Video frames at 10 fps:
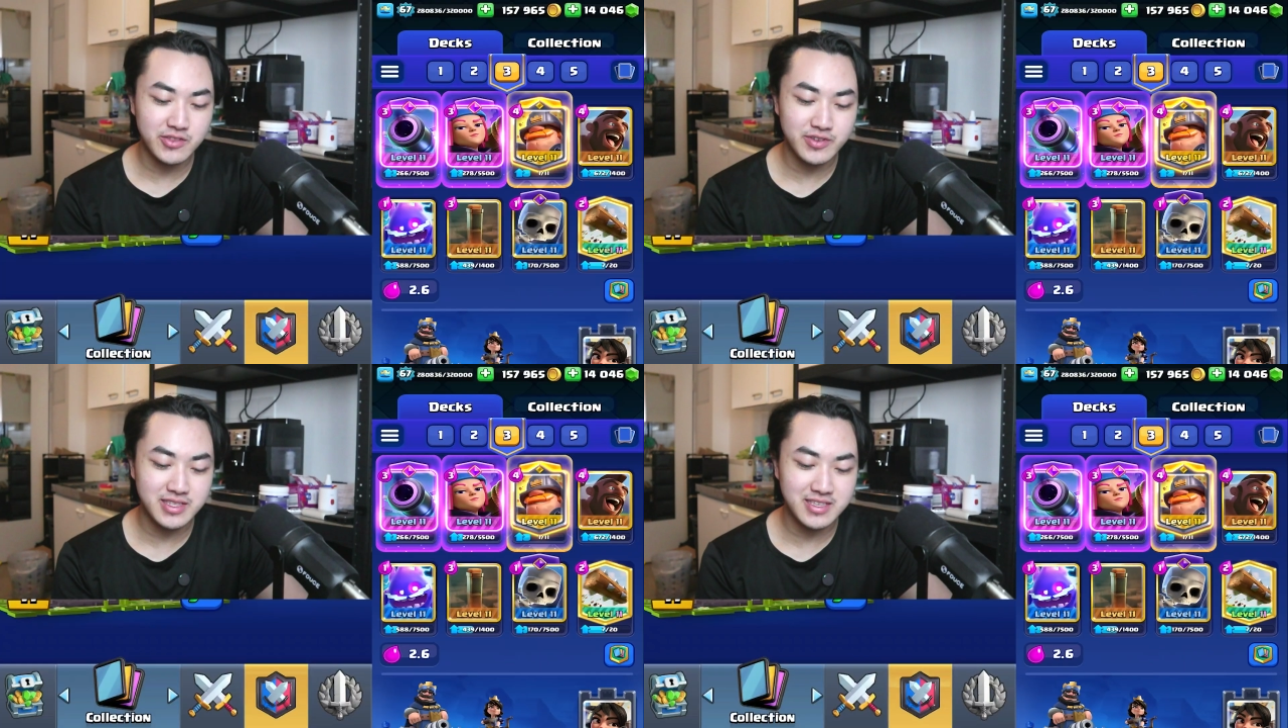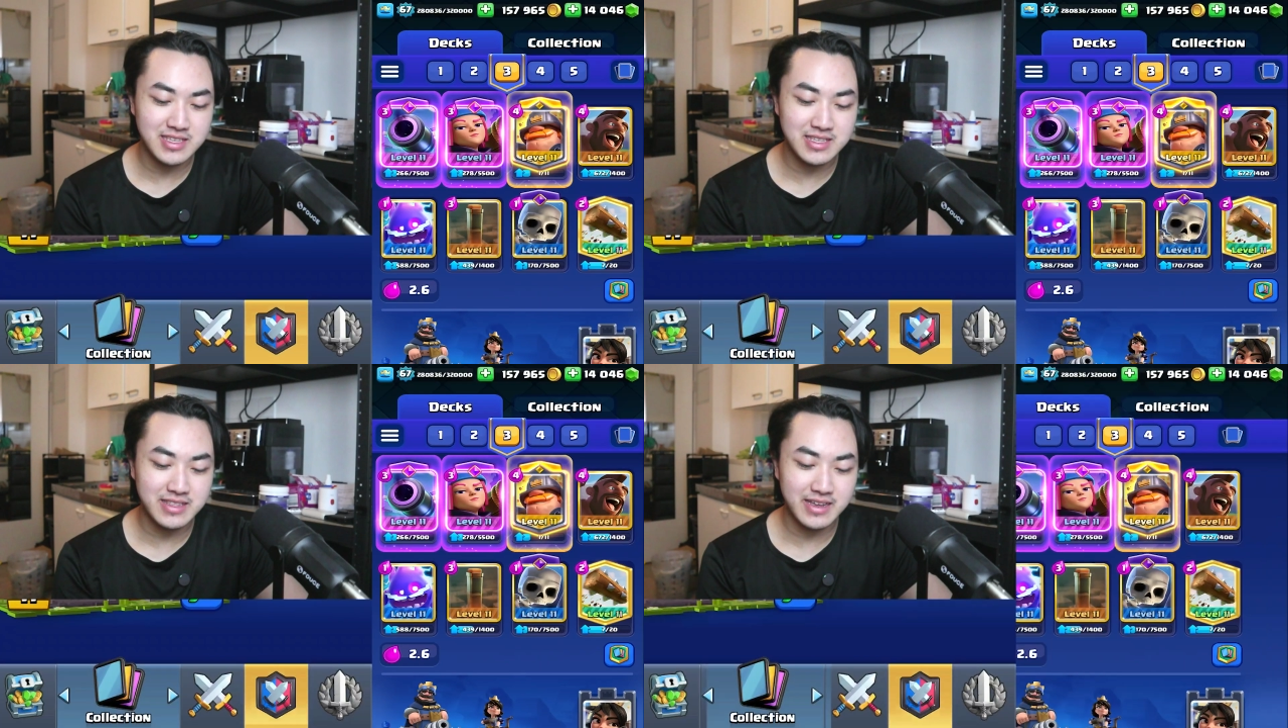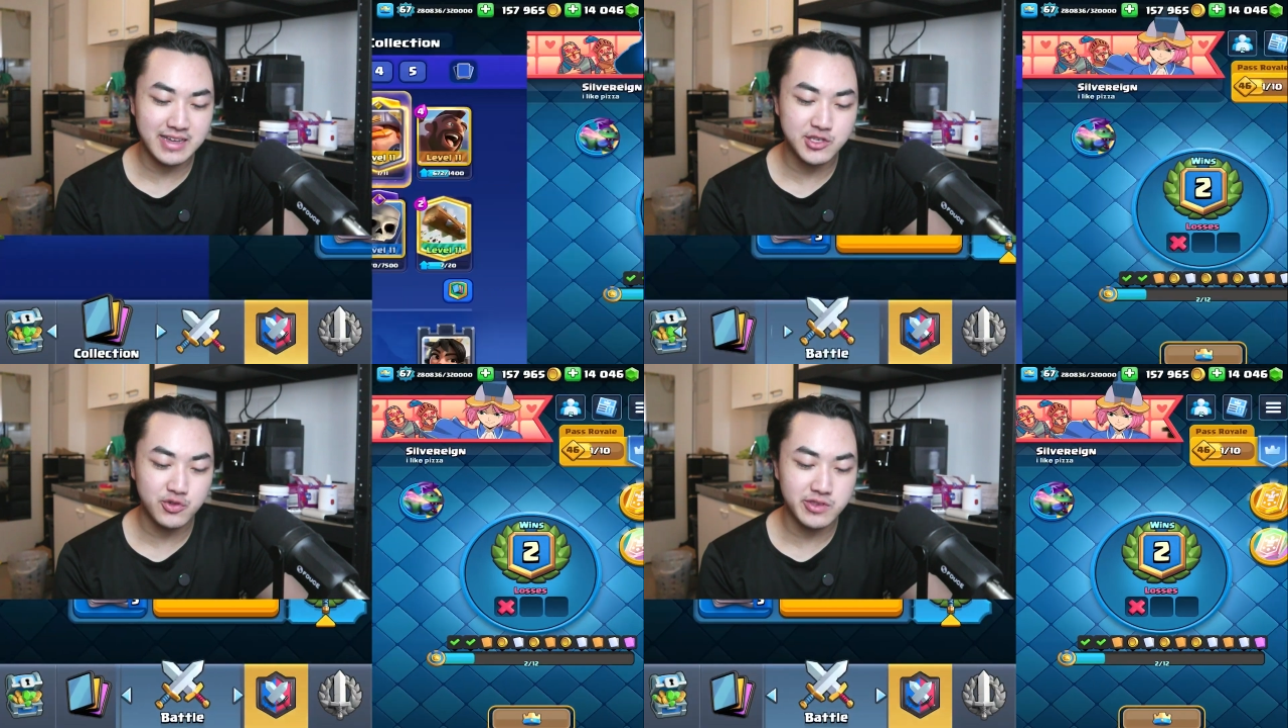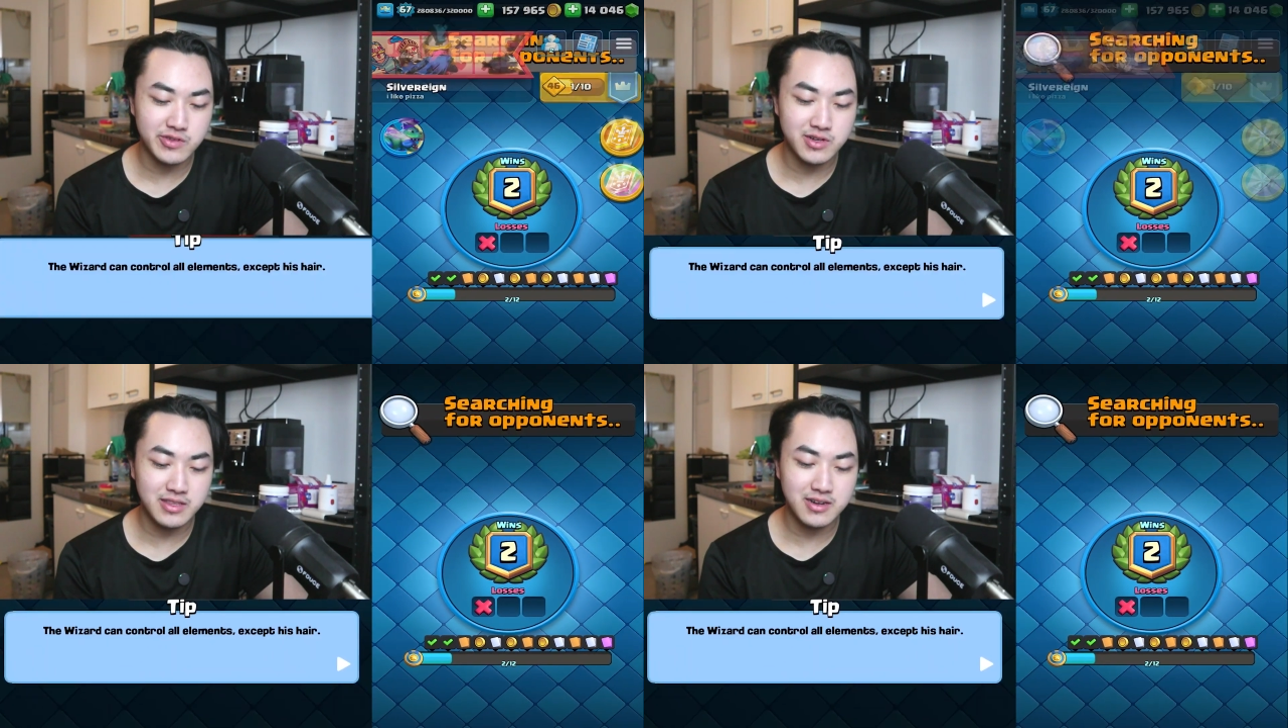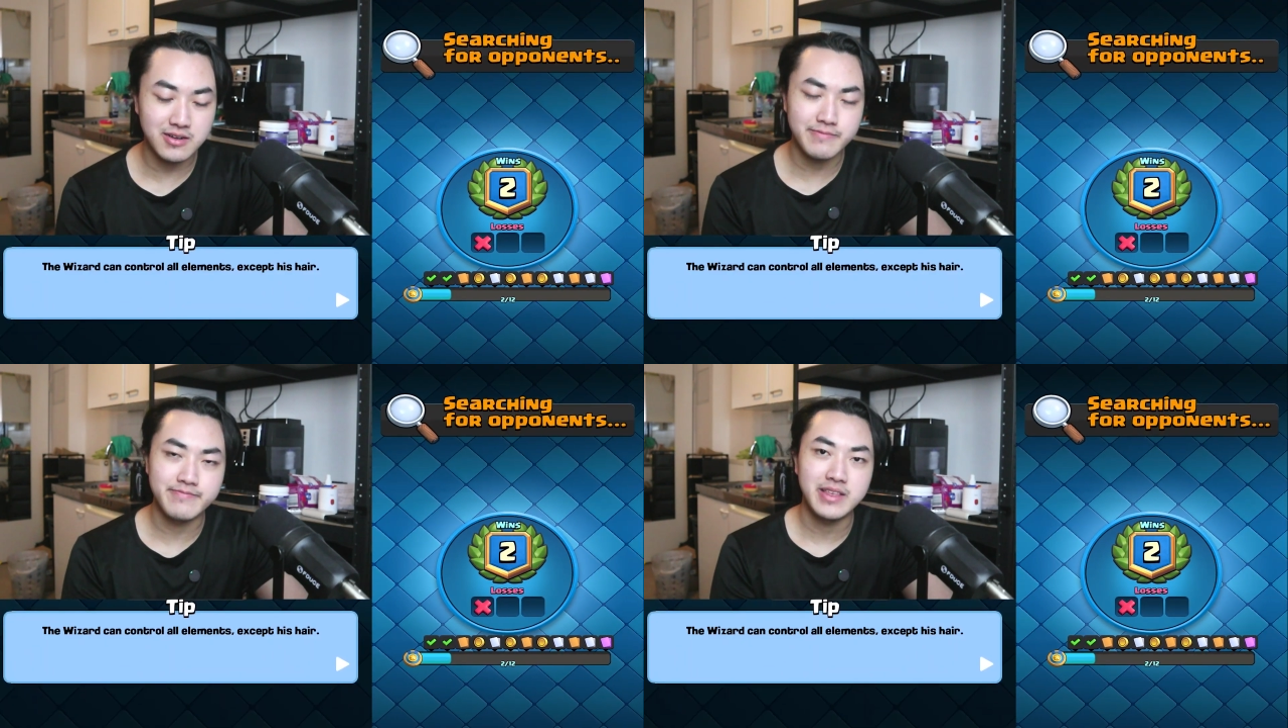This is the deck I showed you earlier.
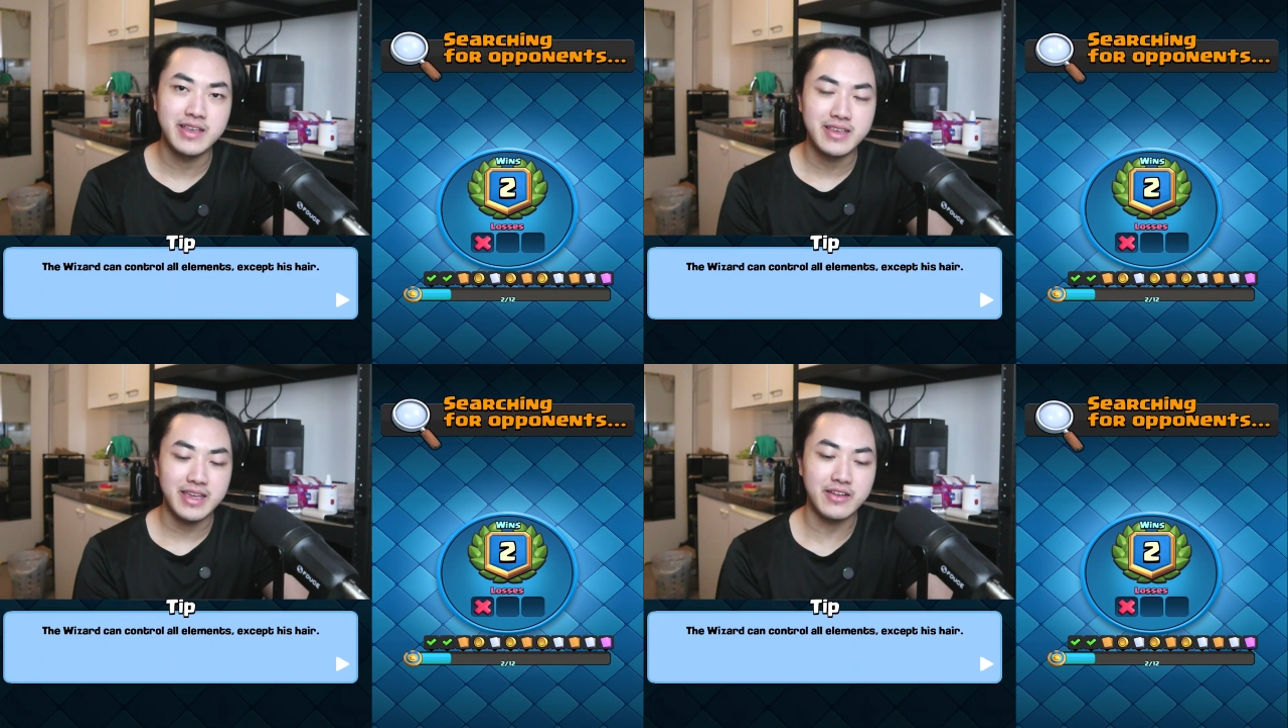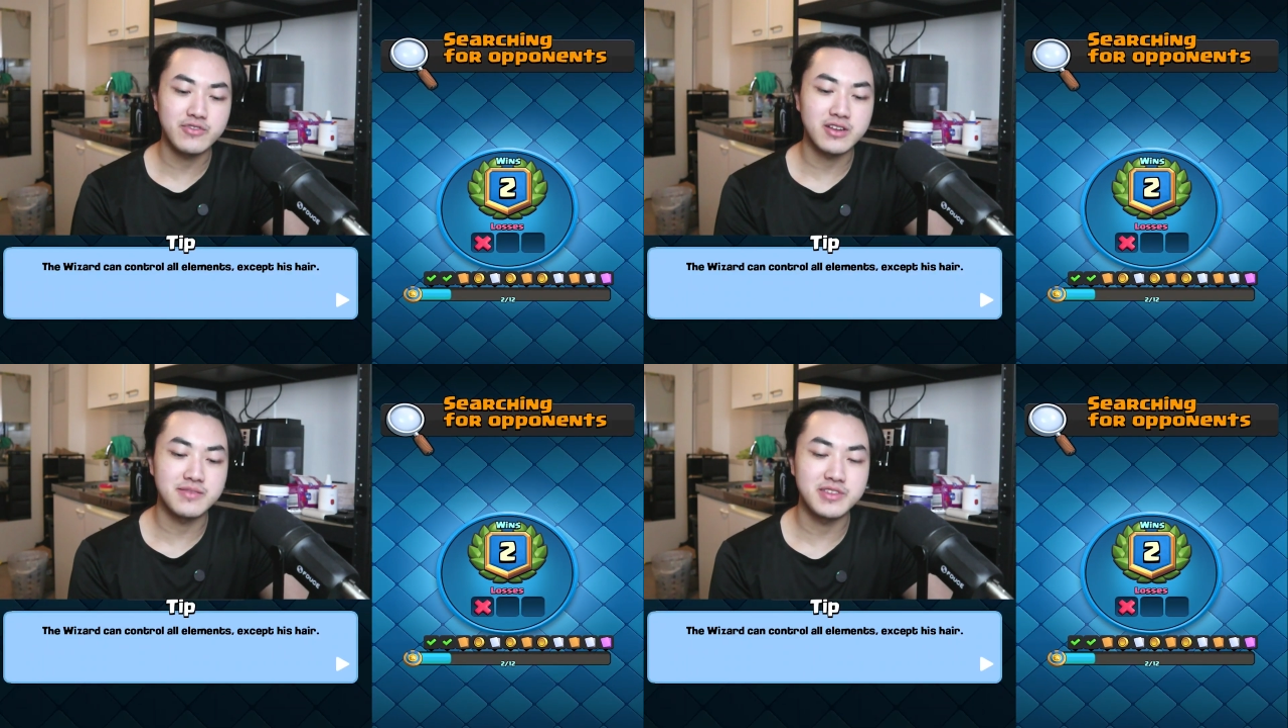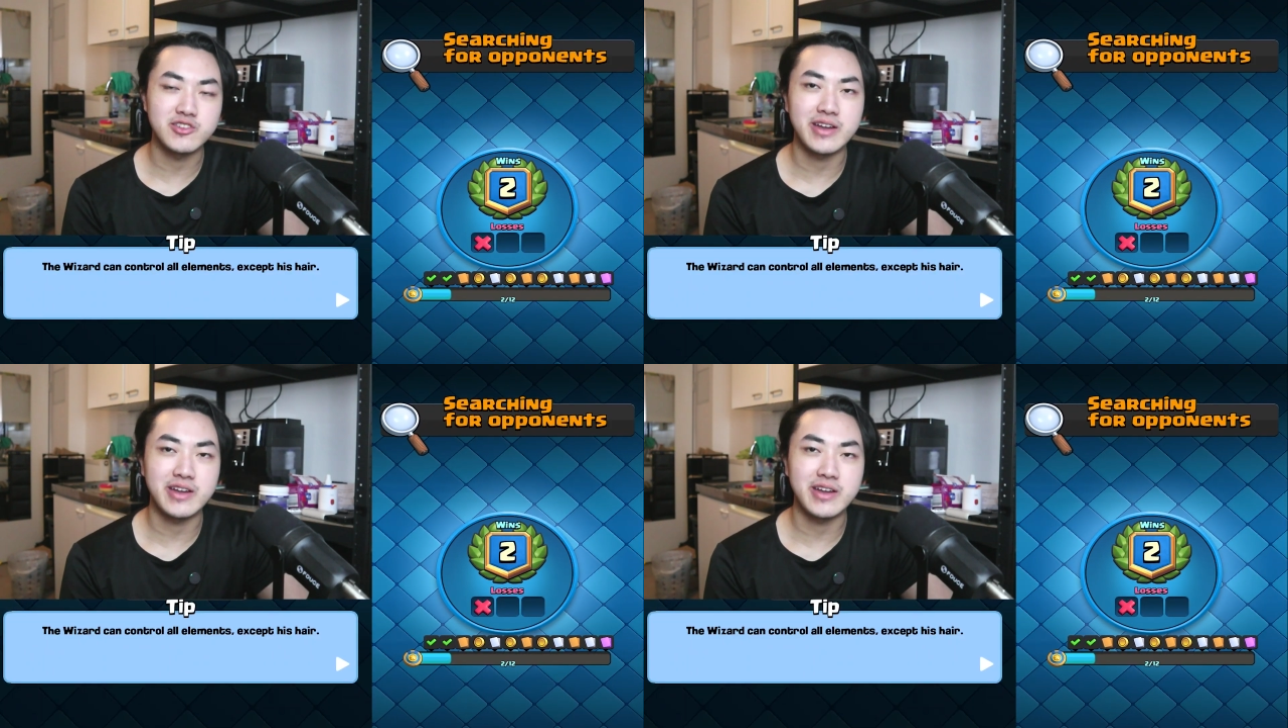And we're gonna be trying